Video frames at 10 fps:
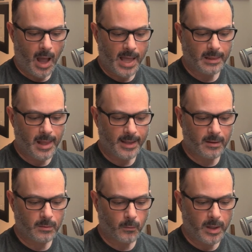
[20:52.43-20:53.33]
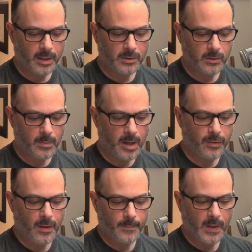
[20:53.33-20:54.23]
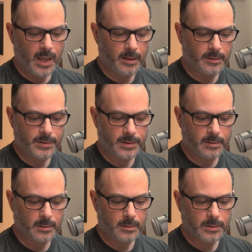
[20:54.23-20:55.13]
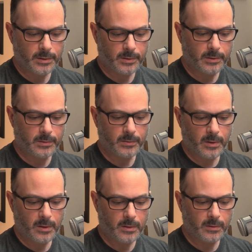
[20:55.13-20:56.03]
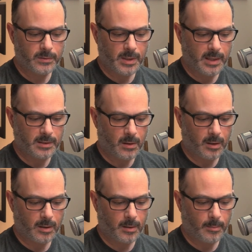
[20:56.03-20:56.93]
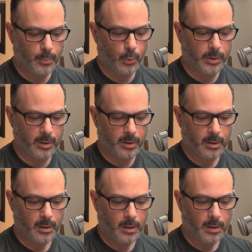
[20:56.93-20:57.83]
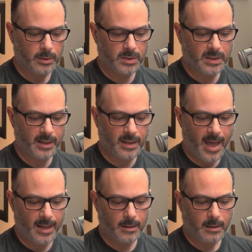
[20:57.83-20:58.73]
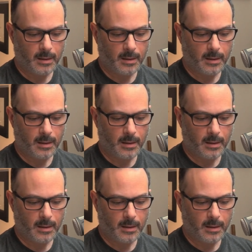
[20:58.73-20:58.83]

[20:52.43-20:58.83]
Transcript: I like when I do my thumbnails to use a dark border, just like that.